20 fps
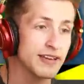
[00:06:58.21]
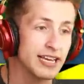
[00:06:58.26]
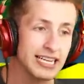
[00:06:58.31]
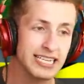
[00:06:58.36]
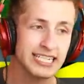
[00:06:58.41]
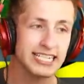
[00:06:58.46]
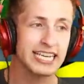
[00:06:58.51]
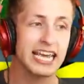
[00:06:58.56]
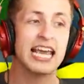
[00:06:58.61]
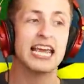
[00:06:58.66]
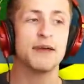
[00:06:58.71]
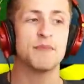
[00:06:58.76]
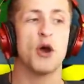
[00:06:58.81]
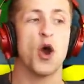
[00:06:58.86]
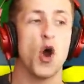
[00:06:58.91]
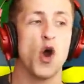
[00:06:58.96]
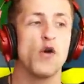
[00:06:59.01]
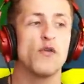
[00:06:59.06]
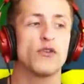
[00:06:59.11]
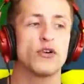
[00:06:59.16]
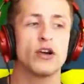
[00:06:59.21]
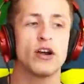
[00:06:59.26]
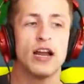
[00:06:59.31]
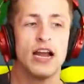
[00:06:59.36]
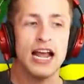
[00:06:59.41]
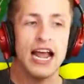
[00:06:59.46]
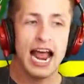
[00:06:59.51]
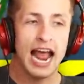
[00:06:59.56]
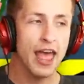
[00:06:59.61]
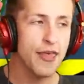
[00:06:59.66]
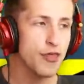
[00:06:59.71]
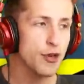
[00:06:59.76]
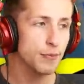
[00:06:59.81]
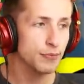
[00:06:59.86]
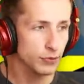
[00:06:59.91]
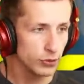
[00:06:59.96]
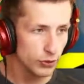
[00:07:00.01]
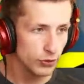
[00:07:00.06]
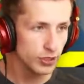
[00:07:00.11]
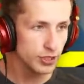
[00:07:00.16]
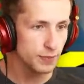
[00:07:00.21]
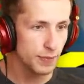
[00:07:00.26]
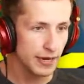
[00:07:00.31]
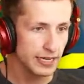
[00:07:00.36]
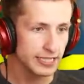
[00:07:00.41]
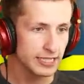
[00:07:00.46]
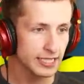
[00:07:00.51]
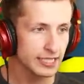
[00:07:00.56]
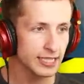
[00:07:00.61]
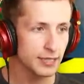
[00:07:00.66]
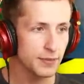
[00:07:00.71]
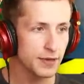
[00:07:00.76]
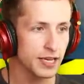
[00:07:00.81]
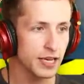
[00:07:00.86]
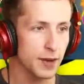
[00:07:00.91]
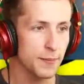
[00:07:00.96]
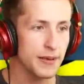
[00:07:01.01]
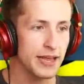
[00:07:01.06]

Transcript: it's game over, and the balloons basically become